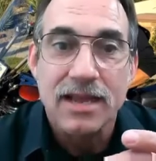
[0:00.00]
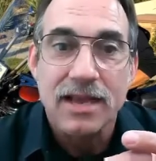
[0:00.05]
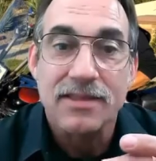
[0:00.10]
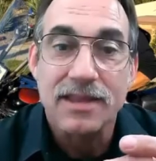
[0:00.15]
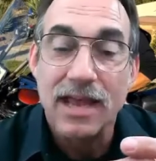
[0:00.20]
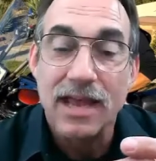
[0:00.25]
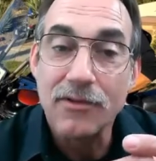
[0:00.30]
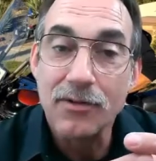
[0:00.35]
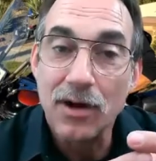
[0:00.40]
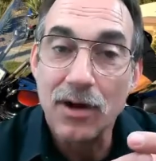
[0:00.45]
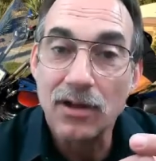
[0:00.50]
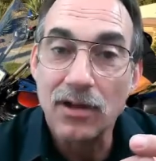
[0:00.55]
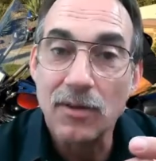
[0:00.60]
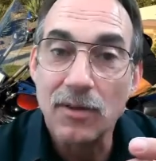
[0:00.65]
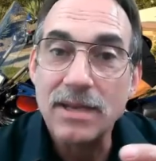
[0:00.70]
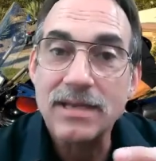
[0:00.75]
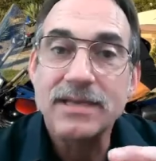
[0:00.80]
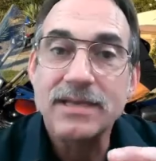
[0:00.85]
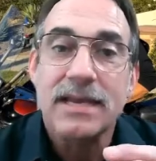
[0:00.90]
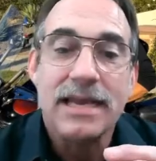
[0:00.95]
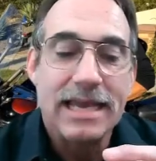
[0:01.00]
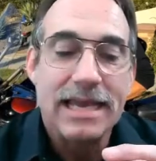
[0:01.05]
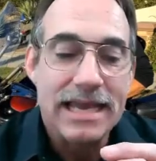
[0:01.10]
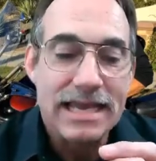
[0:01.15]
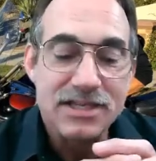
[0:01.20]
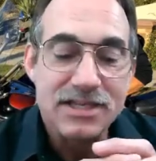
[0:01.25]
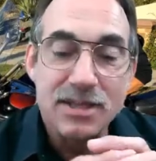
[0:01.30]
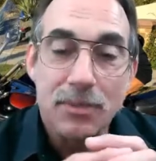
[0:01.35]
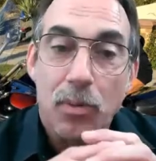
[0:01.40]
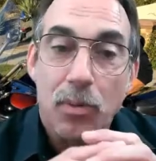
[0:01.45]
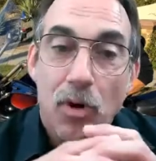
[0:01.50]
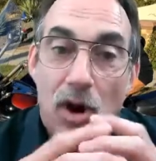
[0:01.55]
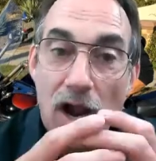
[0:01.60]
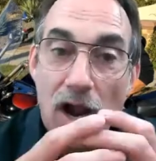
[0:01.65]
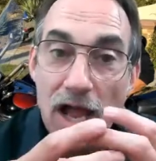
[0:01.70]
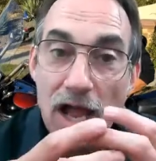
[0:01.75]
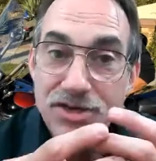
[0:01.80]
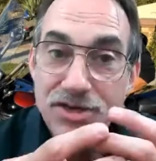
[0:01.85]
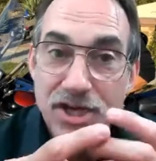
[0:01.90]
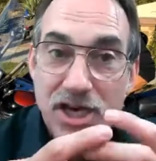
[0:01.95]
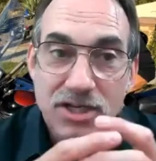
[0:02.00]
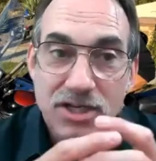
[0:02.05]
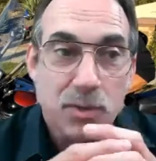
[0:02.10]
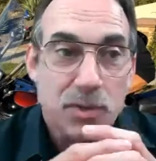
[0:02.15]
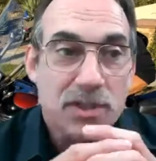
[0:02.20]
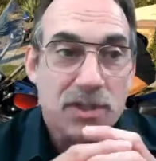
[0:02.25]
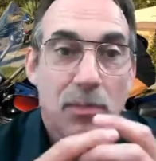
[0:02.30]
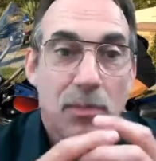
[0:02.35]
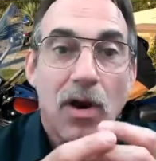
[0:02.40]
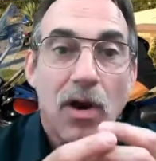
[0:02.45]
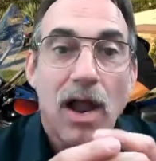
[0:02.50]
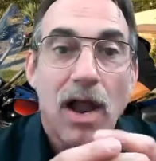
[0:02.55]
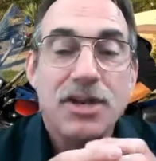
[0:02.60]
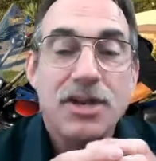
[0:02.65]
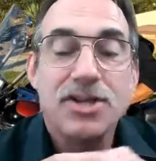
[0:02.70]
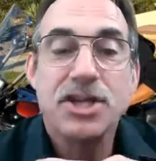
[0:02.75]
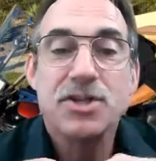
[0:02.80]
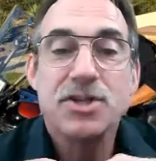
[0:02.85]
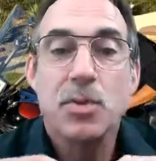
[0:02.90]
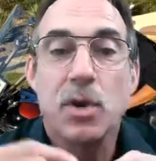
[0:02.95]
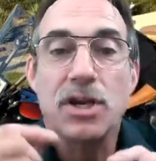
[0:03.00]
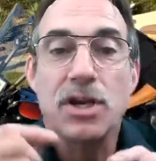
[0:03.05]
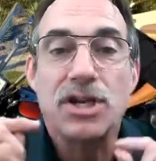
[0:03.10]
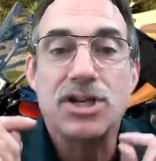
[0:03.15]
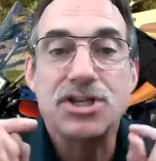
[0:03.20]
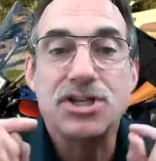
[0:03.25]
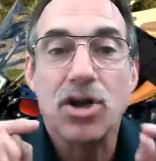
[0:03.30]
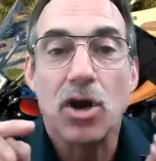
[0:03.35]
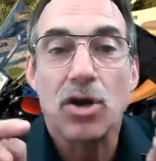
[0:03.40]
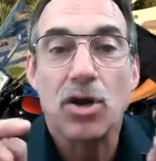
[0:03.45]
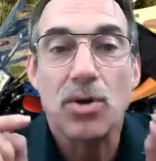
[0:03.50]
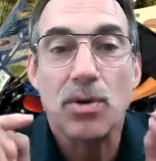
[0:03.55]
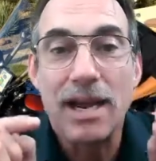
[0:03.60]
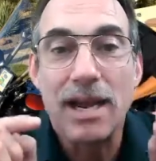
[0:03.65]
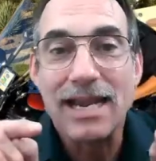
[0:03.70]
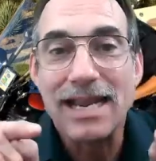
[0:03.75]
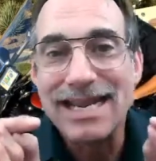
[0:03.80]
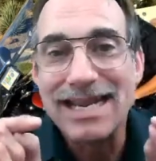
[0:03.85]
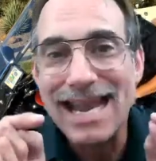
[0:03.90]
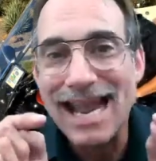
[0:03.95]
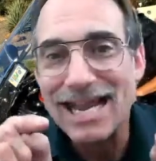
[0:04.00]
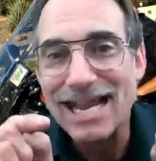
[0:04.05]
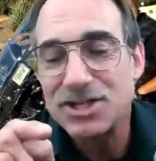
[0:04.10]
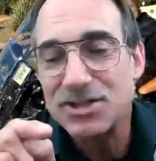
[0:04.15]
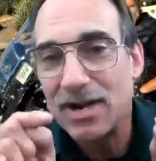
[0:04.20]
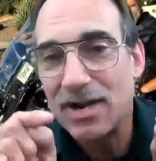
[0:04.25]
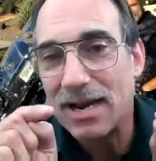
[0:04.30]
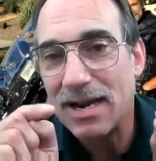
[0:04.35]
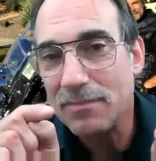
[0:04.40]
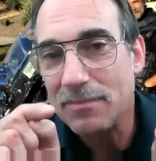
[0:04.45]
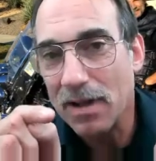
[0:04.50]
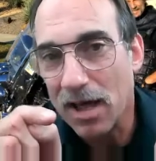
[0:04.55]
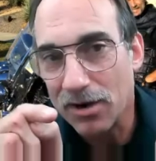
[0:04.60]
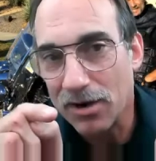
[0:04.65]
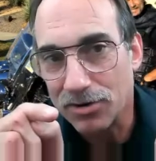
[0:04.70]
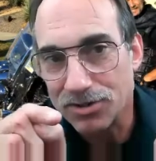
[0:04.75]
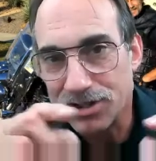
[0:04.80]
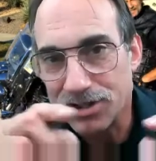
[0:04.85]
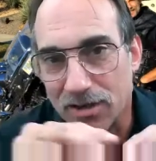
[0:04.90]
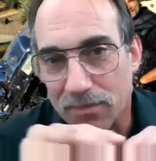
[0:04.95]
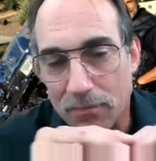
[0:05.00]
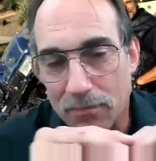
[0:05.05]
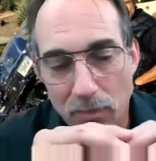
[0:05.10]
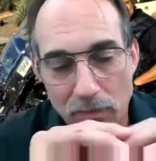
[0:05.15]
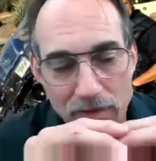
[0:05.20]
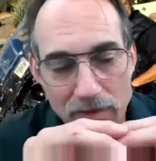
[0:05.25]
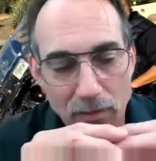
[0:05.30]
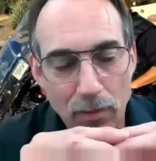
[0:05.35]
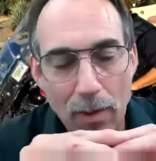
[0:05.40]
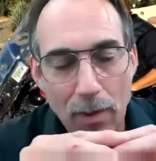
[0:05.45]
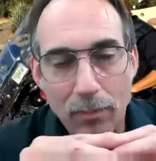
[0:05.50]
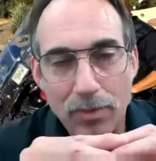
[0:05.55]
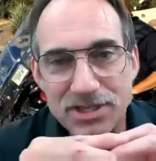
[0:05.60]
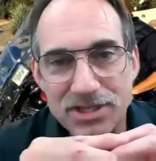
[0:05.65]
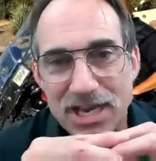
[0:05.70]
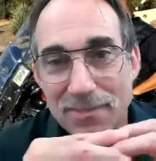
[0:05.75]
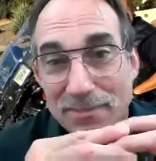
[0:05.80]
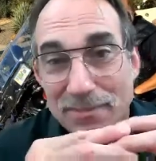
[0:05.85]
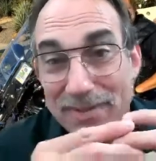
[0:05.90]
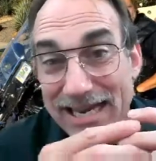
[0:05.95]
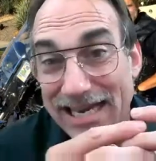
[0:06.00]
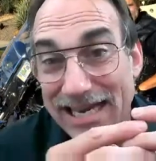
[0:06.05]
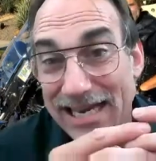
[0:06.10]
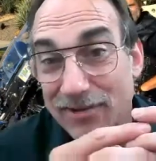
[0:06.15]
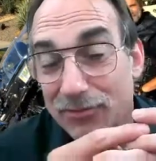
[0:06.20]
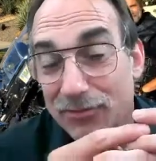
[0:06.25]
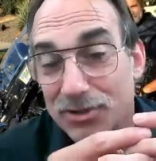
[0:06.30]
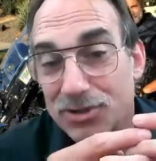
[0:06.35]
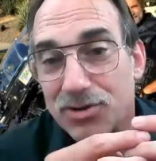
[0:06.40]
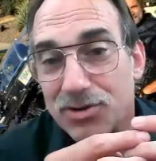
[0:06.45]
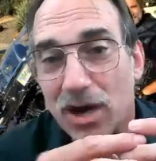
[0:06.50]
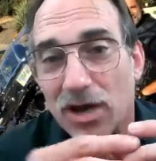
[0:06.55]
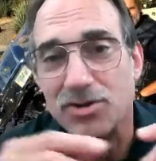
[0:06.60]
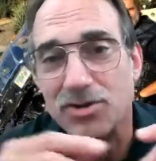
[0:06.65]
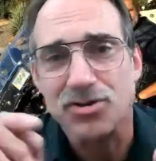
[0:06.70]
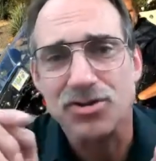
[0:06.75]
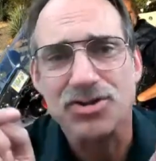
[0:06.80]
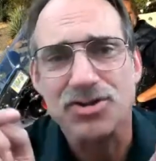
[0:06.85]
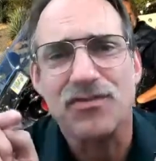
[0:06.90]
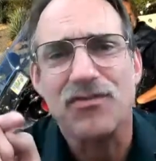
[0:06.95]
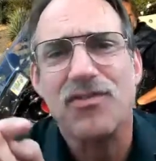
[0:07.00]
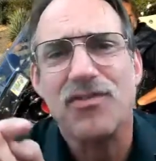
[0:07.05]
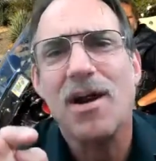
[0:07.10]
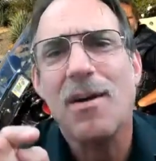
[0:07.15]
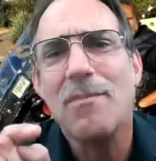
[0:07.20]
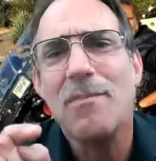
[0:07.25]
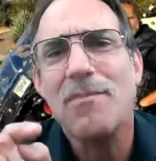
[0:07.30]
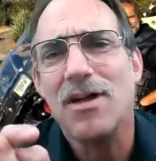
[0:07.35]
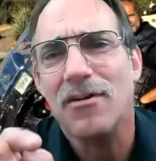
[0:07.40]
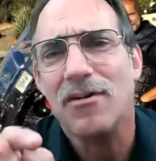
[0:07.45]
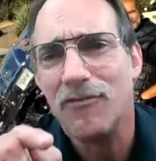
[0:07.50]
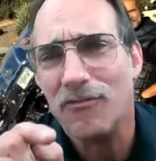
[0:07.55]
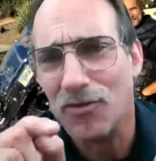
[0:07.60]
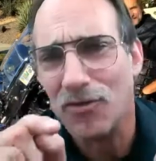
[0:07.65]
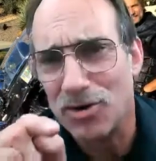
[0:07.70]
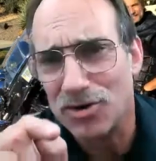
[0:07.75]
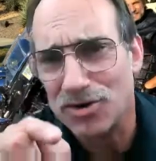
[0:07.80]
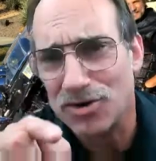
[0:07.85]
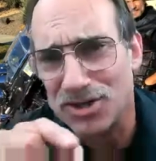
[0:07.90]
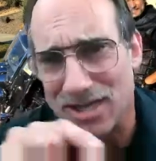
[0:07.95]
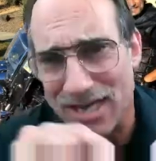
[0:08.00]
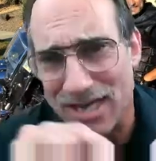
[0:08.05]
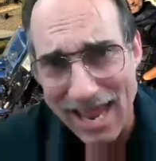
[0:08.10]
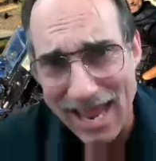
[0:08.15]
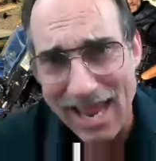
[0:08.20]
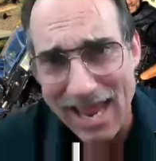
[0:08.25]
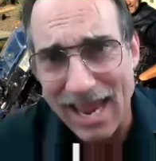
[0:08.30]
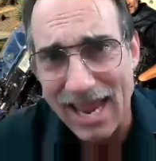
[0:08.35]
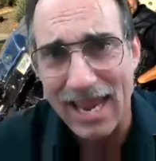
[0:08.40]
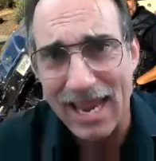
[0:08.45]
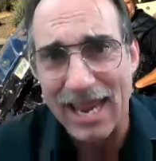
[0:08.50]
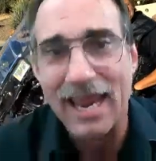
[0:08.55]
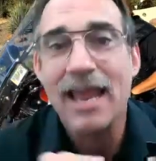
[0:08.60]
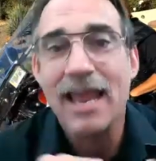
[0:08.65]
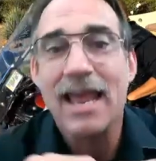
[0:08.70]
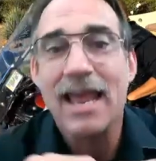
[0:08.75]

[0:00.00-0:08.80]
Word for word: The other element is the projects. With the projects, we're going to start creating Nastran models that, that represent meaningful structures from the first day.